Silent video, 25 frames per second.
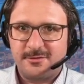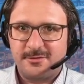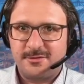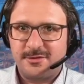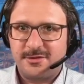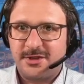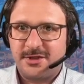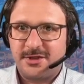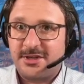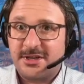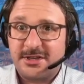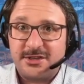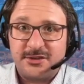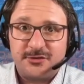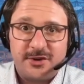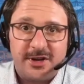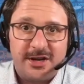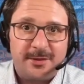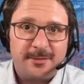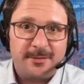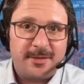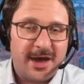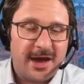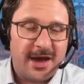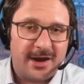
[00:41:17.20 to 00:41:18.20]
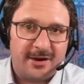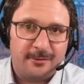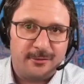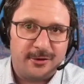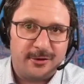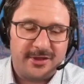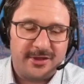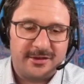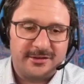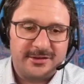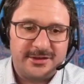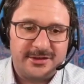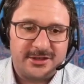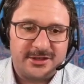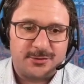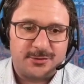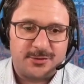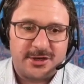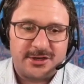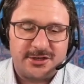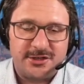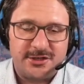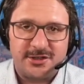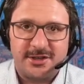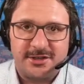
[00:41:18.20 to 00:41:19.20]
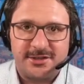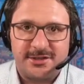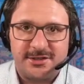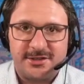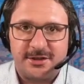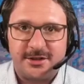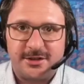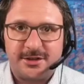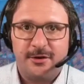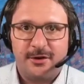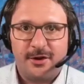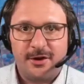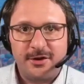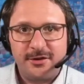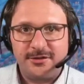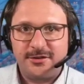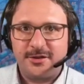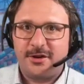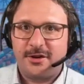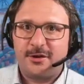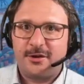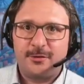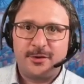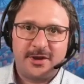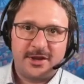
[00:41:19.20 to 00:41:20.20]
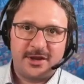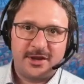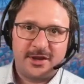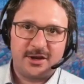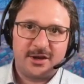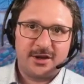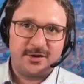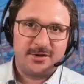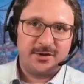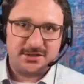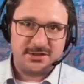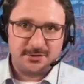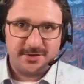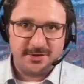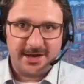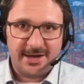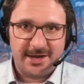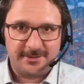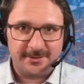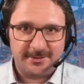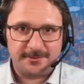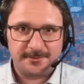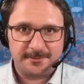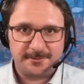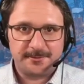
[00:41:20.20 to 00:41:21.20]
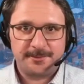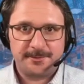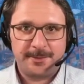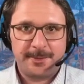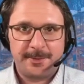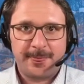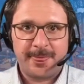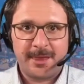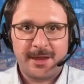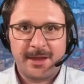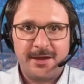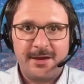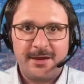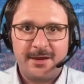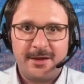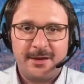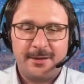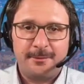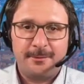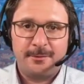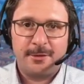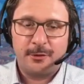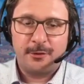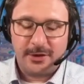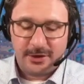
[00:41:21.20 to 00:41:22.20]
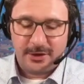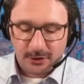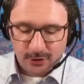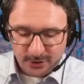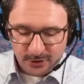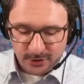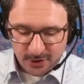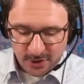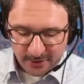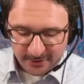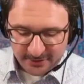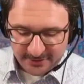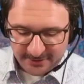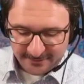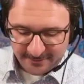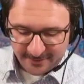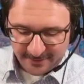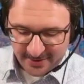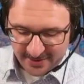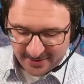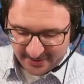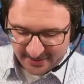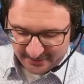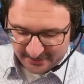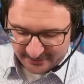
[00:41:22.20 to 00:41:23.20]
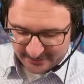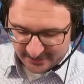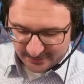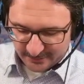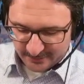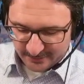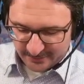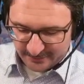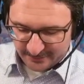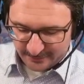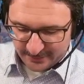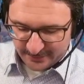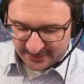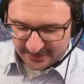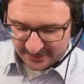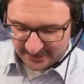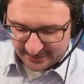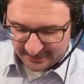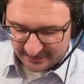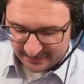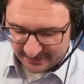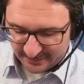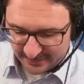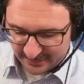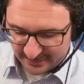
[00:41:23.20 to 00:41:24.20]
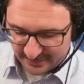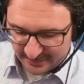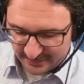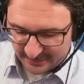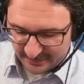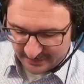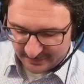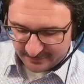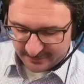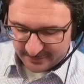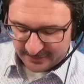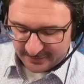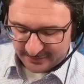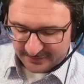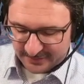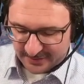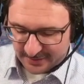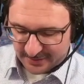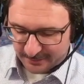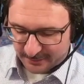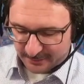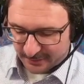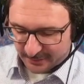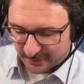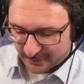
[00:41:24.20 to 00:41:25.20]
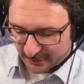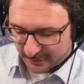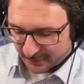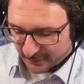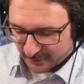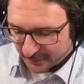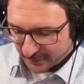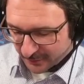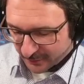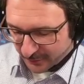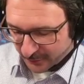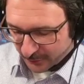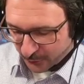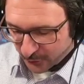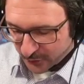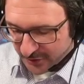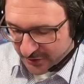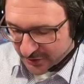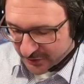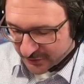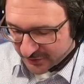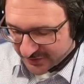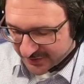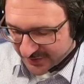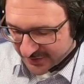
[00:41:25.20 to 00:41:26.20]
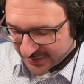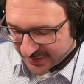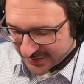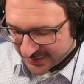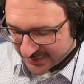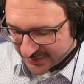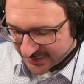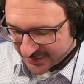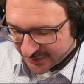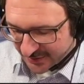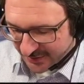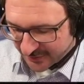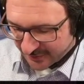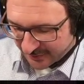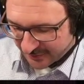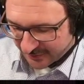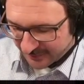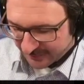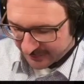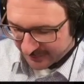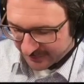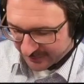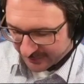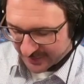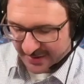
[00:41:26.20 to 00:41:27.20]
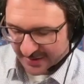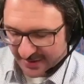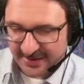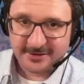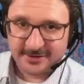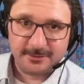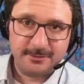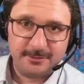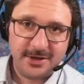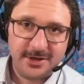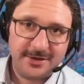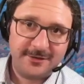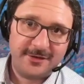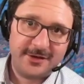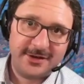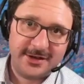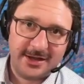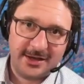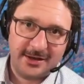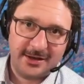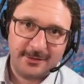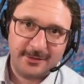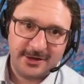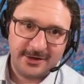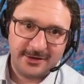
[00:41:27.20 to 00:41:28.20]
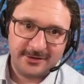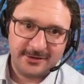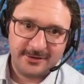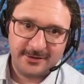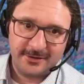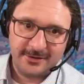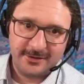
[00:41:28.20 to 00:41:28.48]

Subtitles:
It doesn't really matter whether these expressions are 0 or non-zero, we can always do that. But we could not divide. So if we, for example, would use this here as a pivot element,